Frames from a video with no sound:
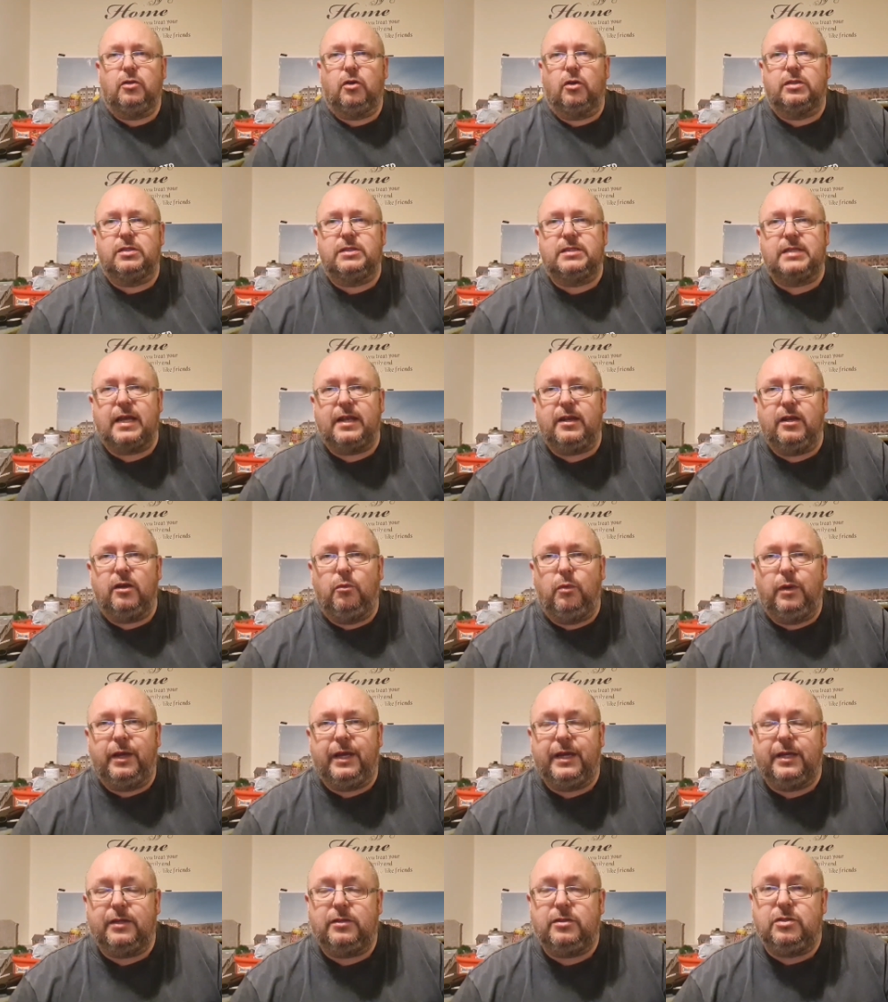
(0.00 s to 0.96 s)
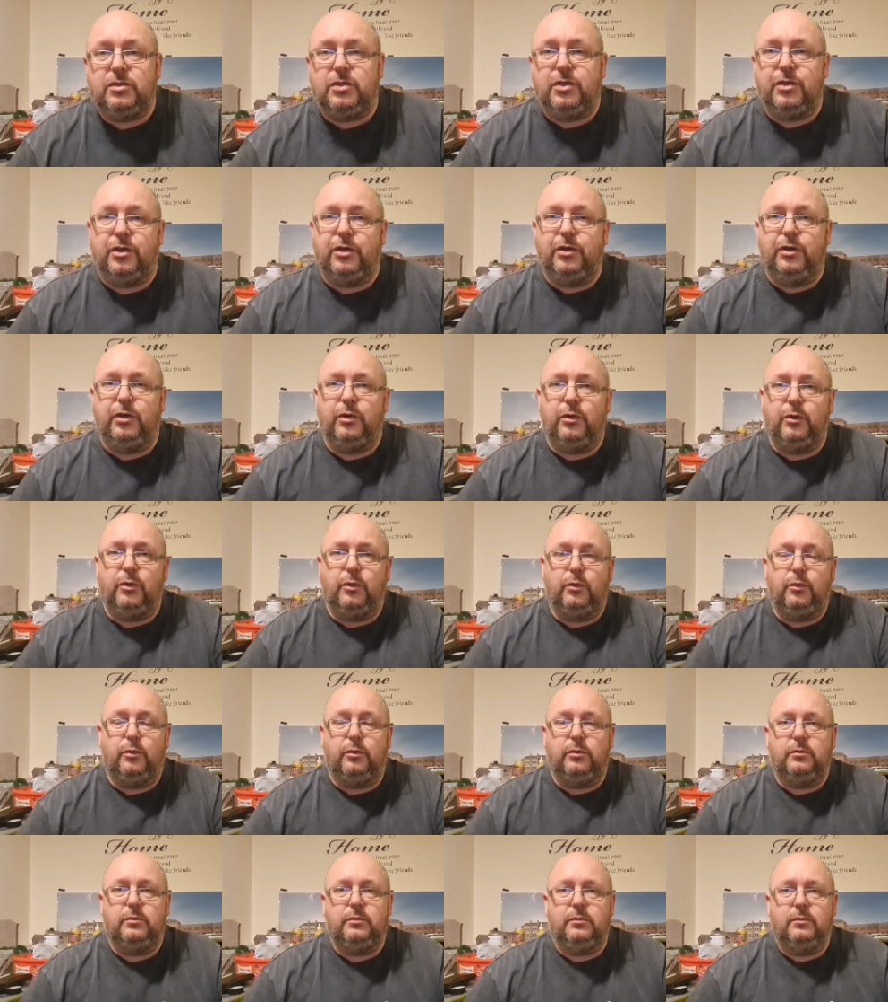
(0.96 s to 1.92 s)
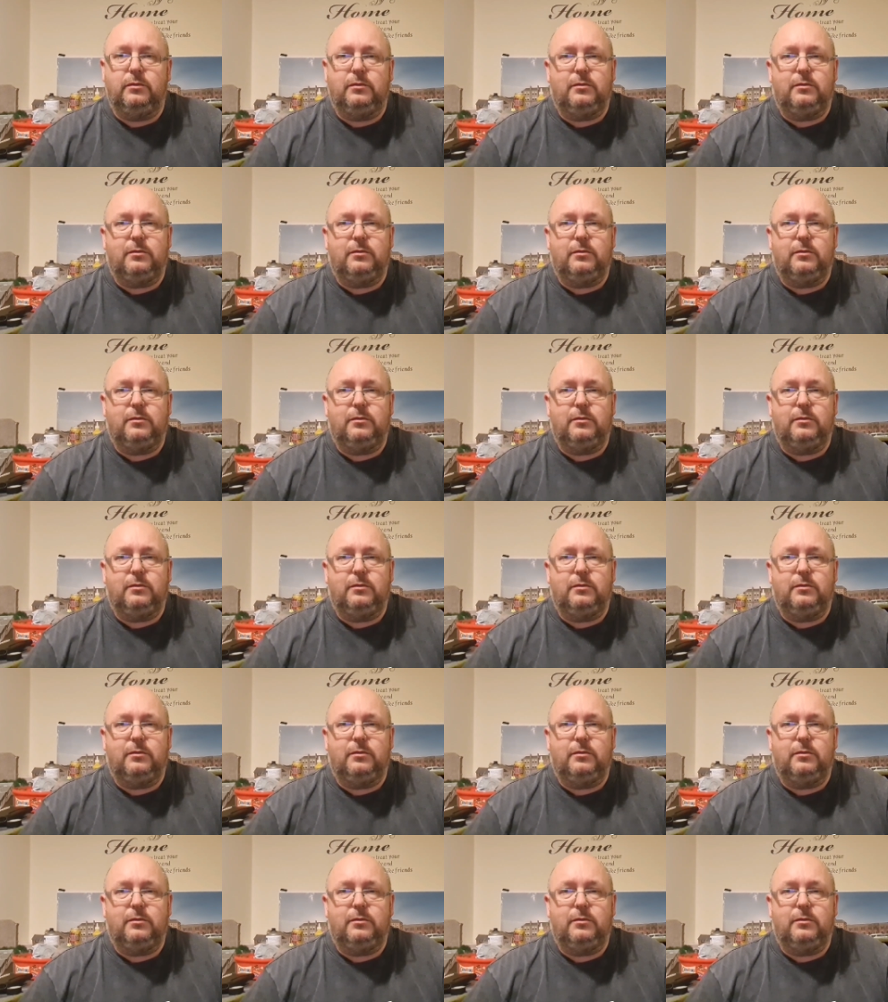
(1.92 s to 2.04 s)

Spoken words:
got sent away to